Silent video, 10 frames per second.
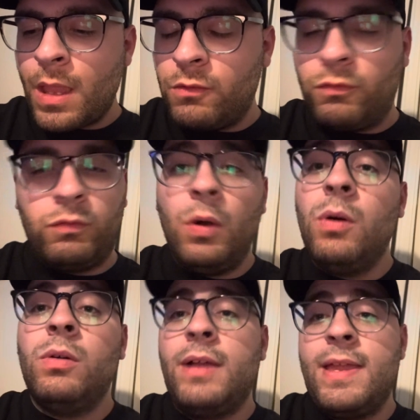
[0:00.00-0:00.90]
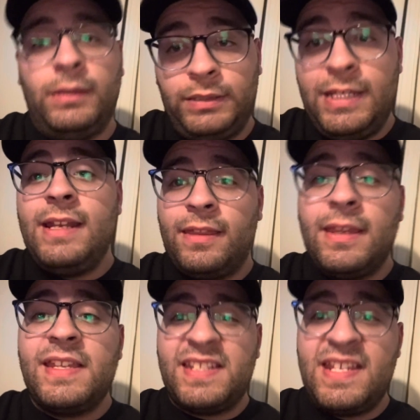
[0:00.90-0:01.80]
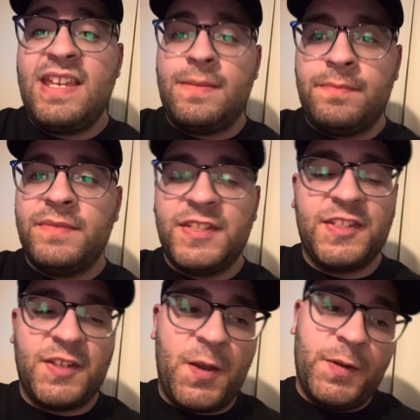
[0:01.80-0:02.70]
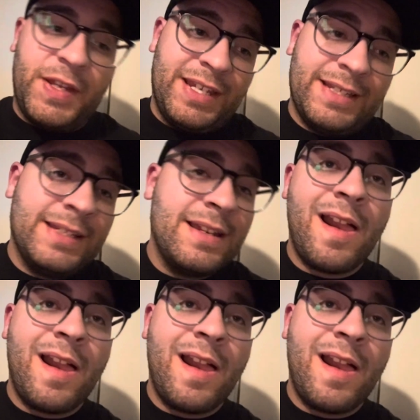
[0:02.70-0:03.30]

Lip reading: role in leading this team. So, like,